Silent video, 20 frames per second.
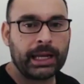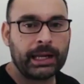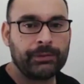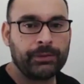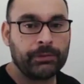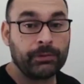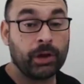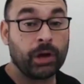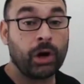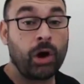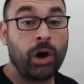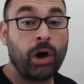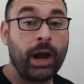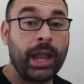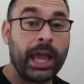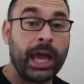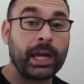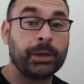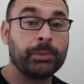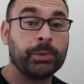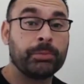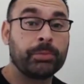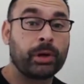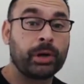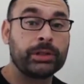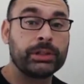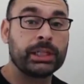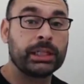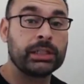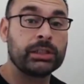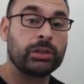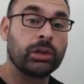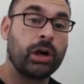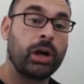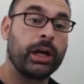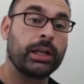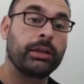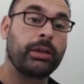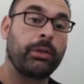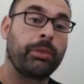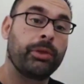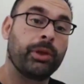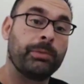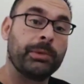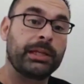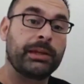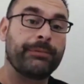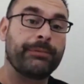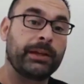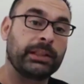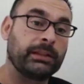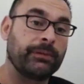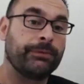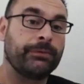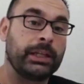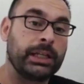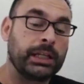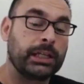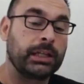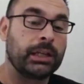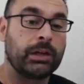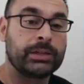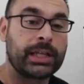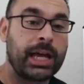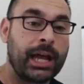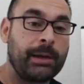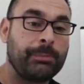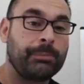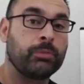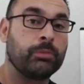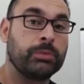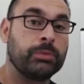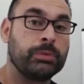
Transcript: If you've got a high animal protein diet, the thermic effect of feeding goes up,